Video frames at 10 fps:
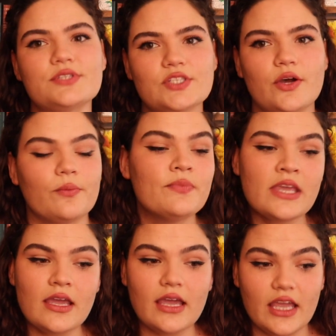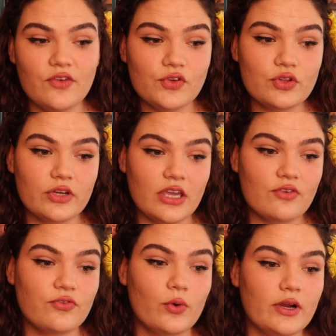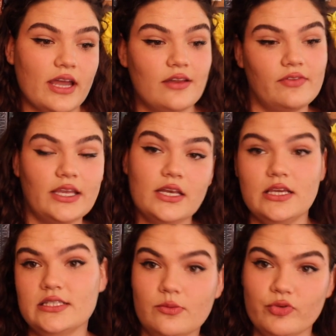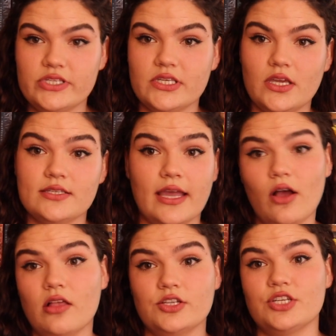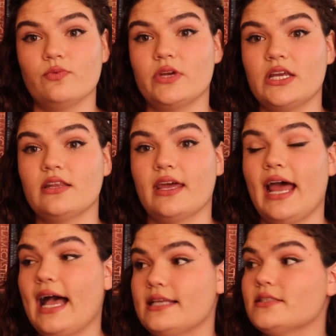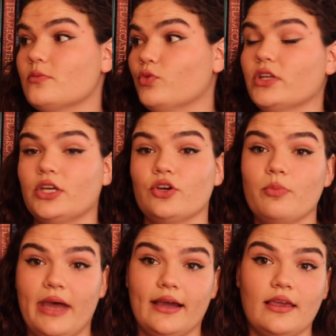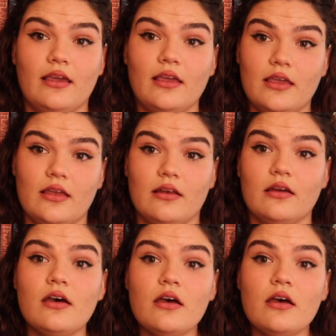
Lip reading: So if you're looking for kind of like an easy breezy psychology read that has some really good backing in